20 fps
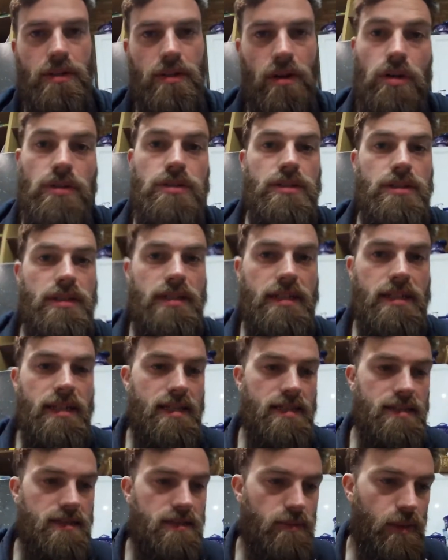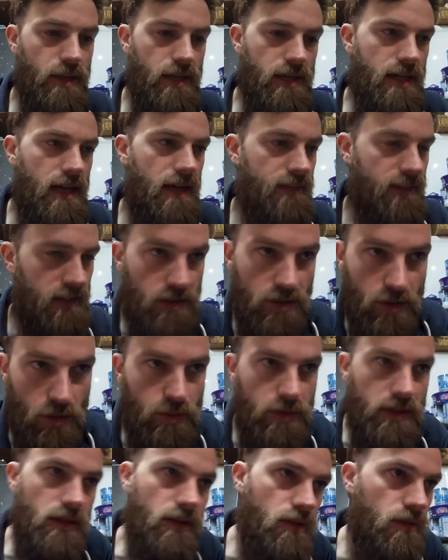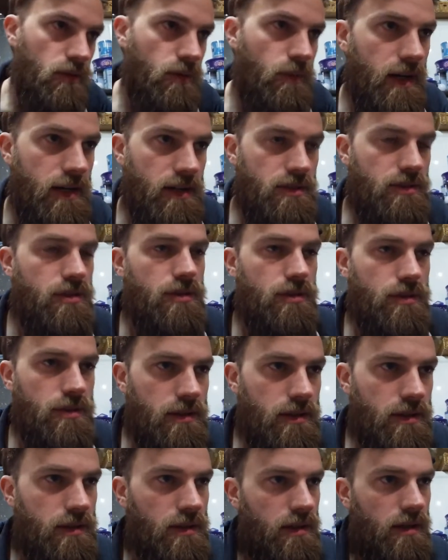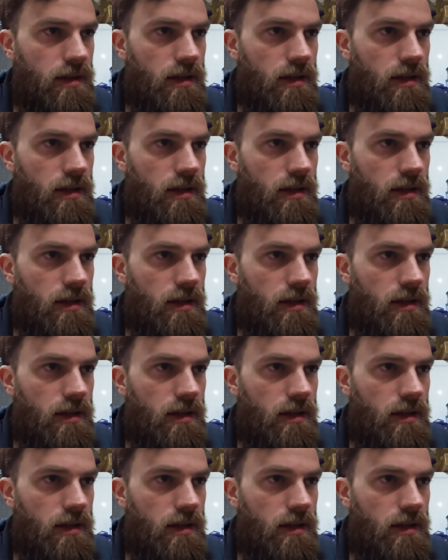hotter than it needs to be, and then cooling it on the way to the